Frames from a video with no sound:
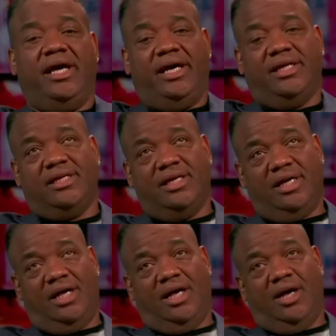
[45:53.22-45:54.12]
and
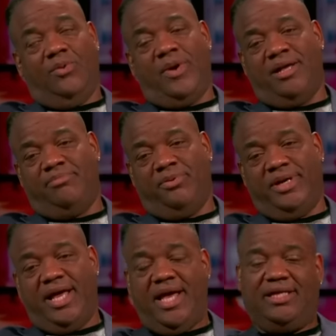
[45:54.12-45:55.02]
a white
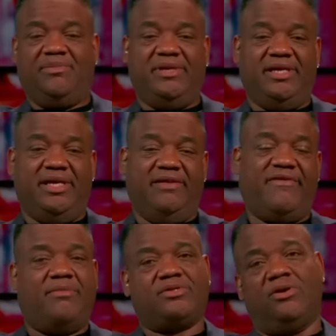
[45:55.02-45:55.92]
boy asked me if
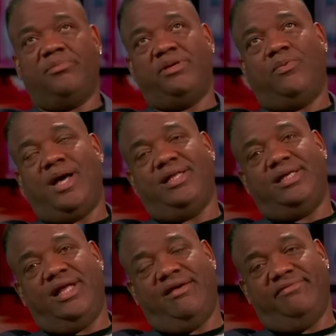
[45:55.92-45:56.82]
I was going to be white
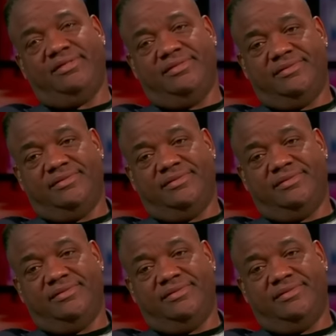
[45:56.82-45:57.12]
in heaven.